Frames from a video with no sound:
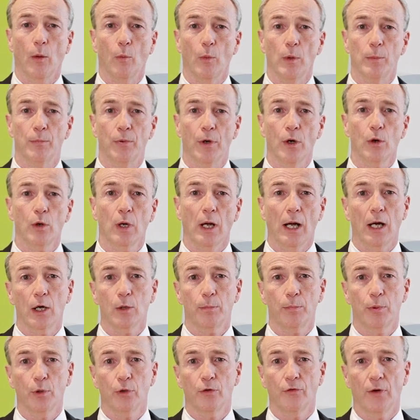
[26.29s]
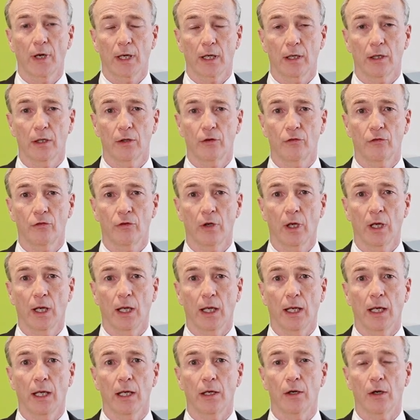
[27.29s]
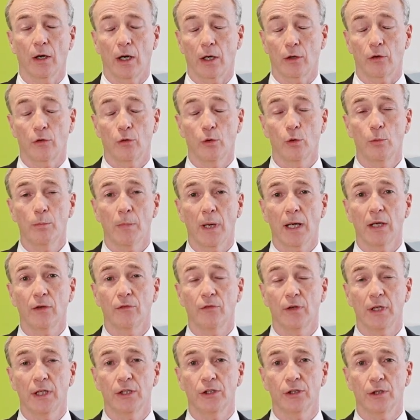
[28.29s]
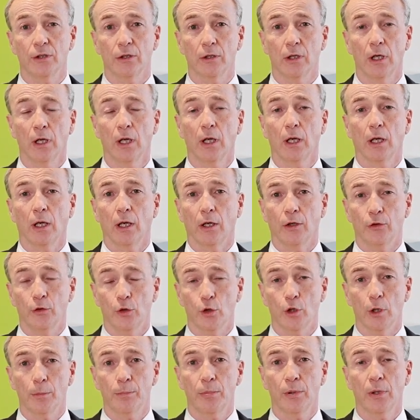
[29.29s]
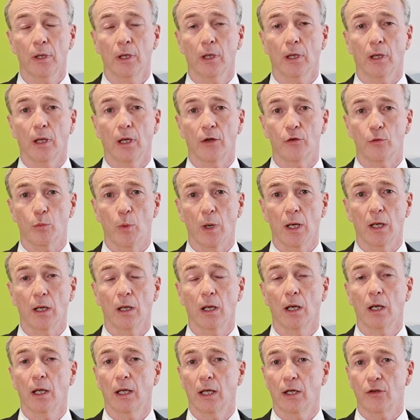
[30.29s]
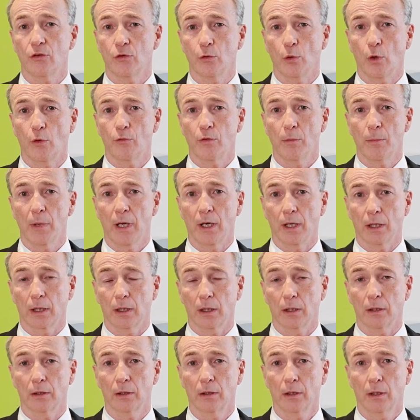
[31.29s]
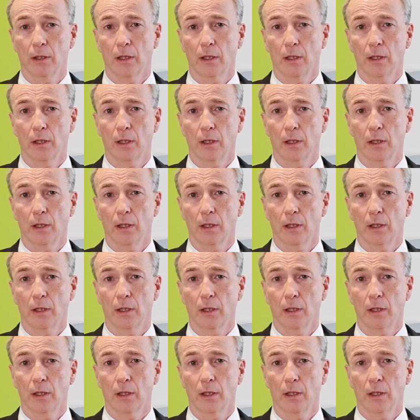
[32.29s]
We broke output records in our two main regions, Europe as well as North America.